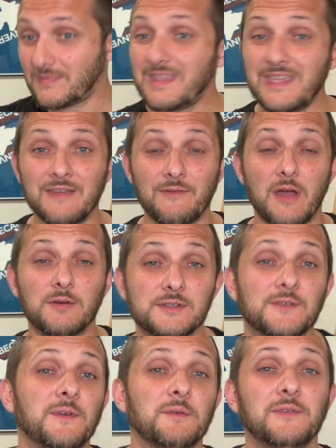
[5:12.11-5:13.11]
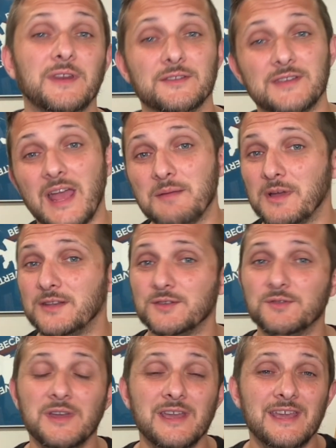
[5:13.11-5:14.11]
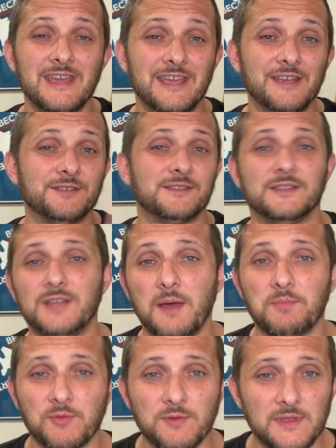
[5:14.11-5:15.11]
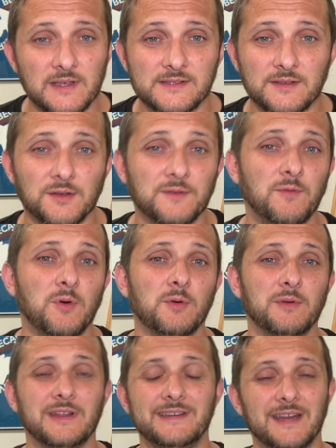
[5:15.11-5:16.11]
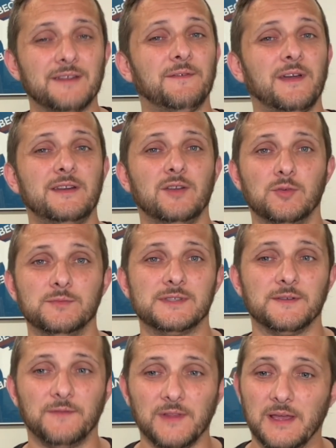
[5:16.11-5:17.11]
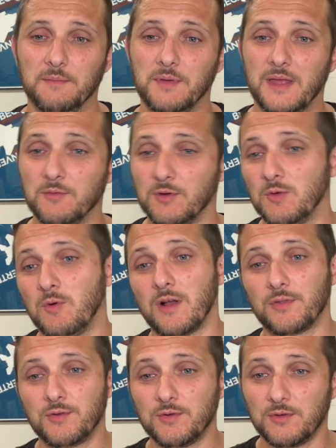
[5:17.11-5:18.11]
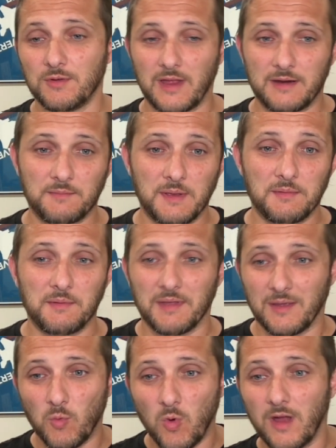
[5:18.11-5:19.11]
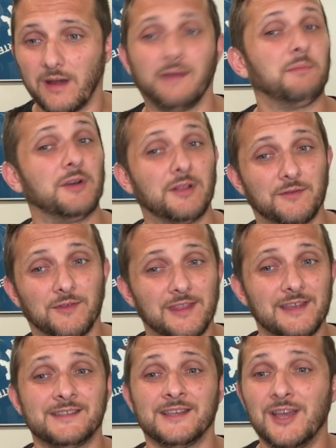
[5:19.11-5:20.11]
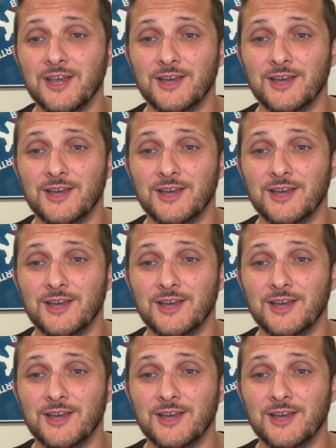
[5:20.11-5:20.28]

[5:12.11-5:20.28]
if I was to film a video today, I might do, here's the top 3 things to look for when identifying homes to flip. And we're going to walk through and maybe be like, 1, I'm going to look for this.